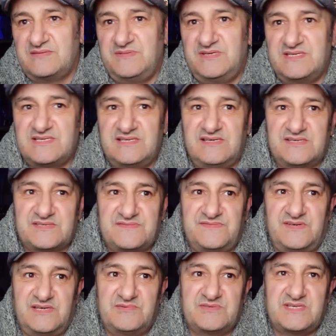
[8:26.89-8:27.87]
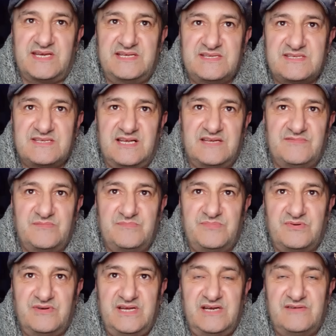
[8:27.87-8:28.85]
I mean, his last fight was against Sullivan
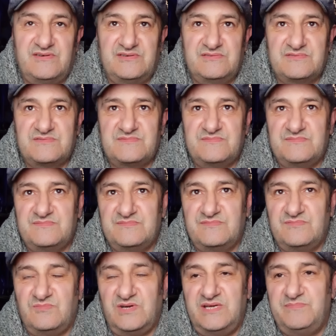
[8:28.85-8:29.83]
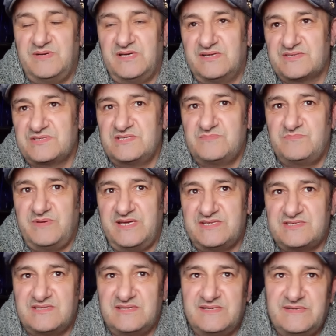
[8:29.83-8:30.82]
Barrera, who's way past his
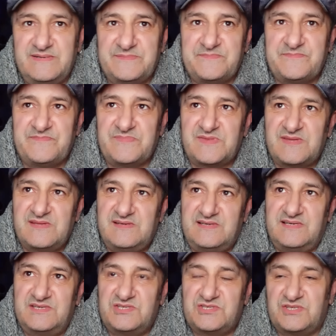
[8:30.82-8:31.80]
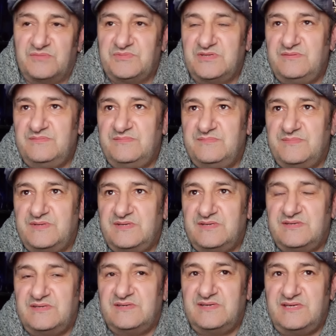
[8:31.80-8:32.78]
best. He stopped him
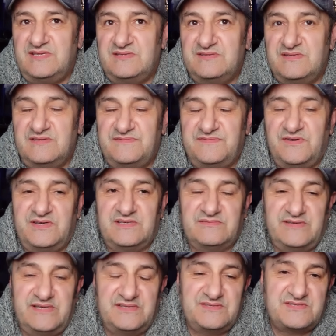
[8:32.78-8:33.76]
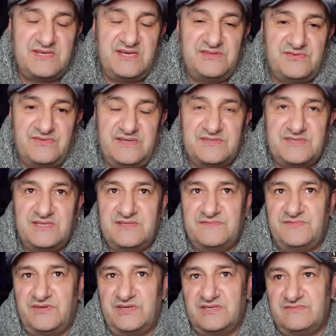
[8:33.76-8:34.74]
in the final round, the 10th round, 10th
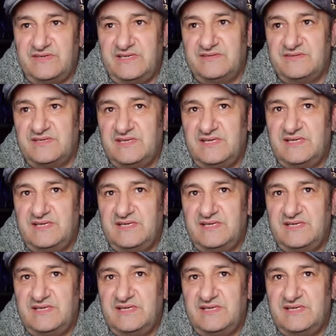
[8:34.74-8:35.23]
and final round.